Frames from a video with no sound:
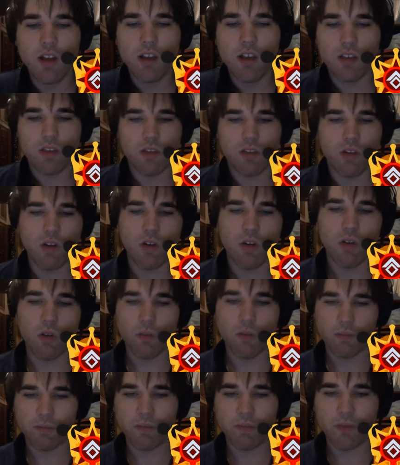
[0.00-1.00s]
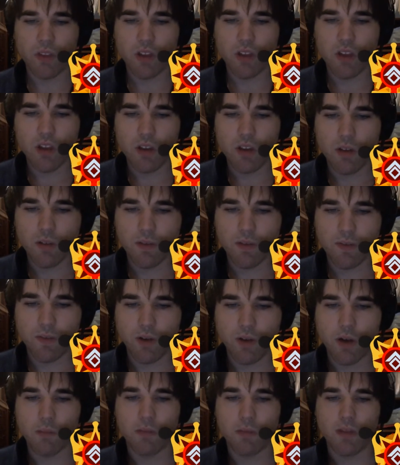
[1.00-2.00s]
So
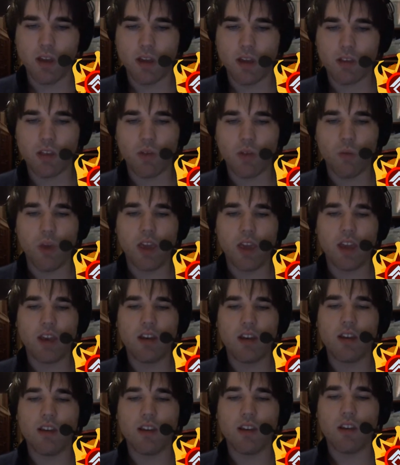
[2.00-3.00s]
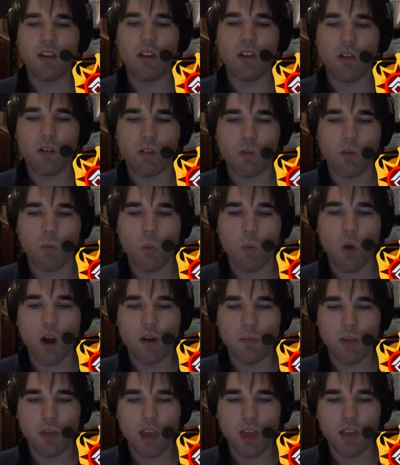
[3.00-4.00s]
from this, we can deduce
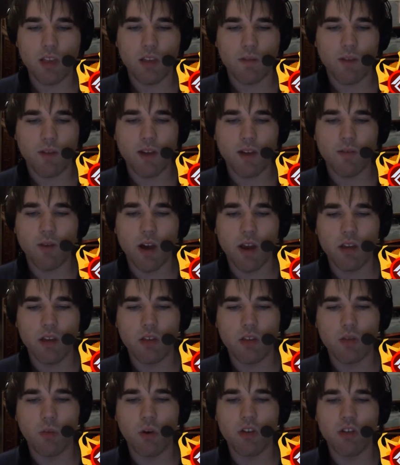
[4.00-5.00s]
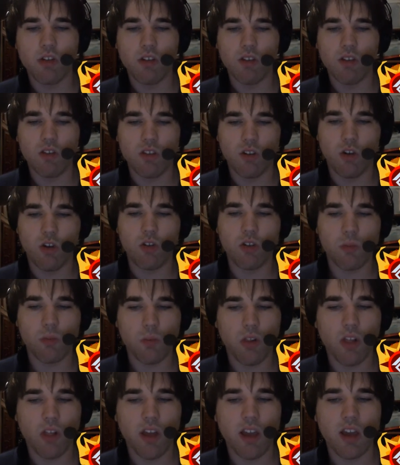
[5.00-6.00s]
one piece of advice, which is don't
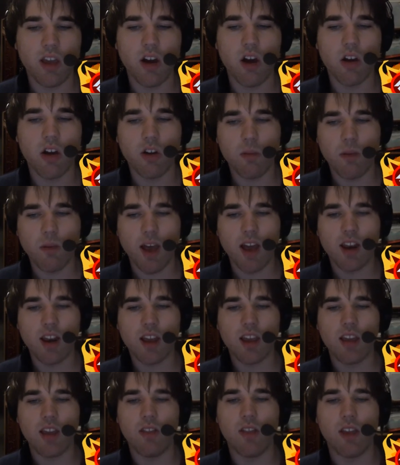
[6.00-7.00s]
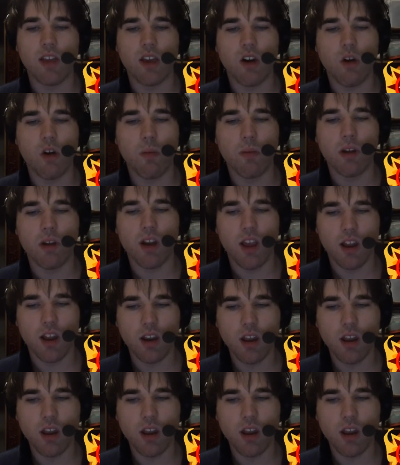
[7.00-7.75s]
play automatic in the opening.